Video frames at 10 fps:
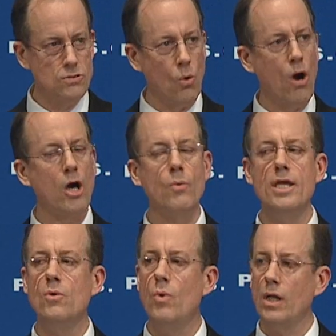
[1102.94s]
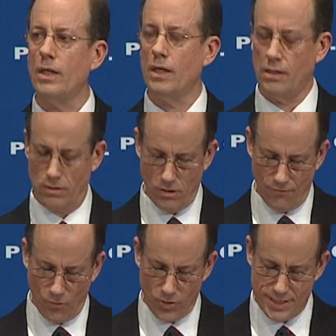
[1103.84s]
So, are we willing
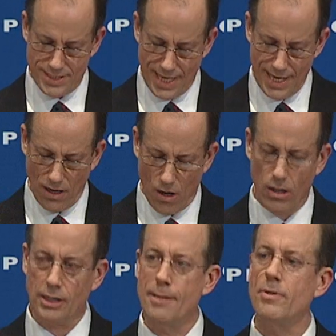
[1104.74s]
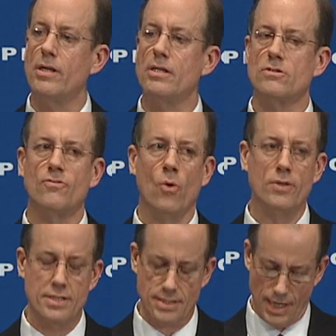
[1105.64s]
to forsake our liberties
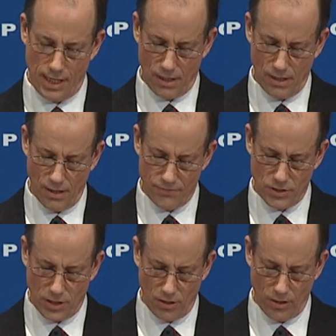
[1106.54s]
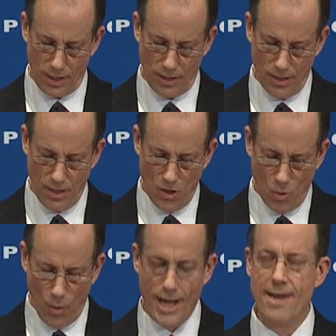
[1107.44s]
for the sake of security
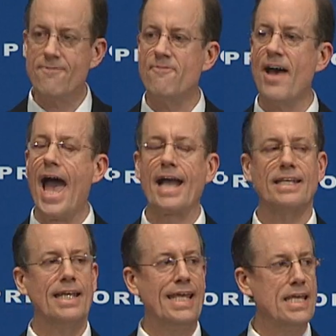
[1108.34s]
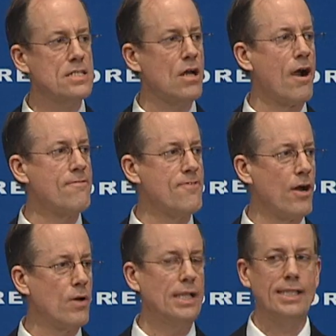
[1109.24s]
when, in fact, it is our
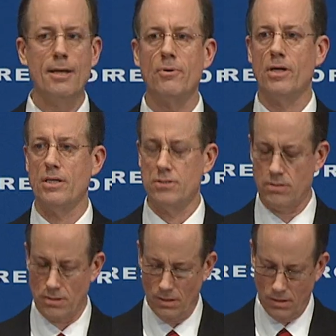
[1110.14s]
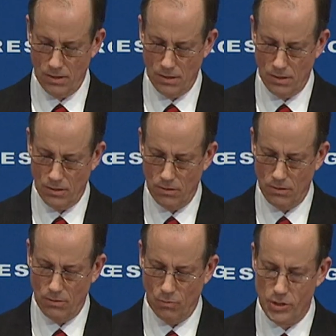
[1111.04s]
very liberties
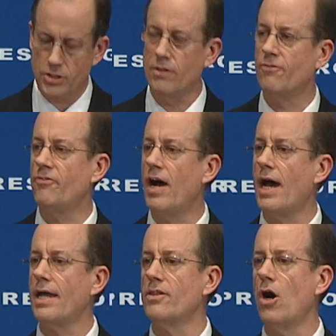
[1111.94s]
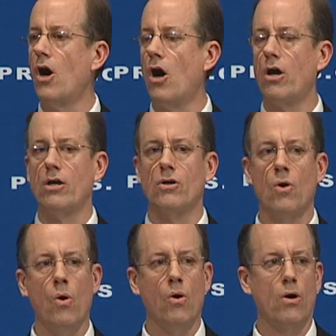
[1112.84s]
which define the heart
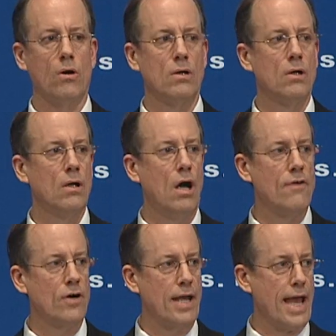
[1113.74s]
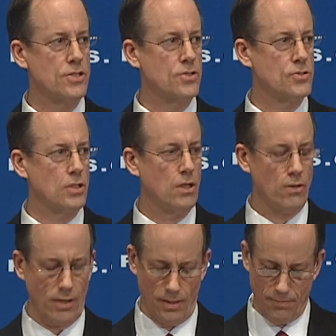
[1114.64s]
and core of our national
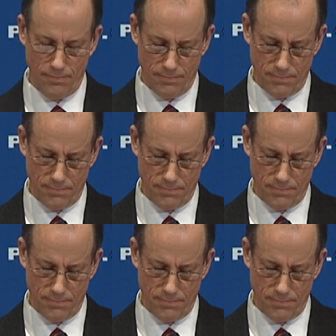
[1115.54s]
security?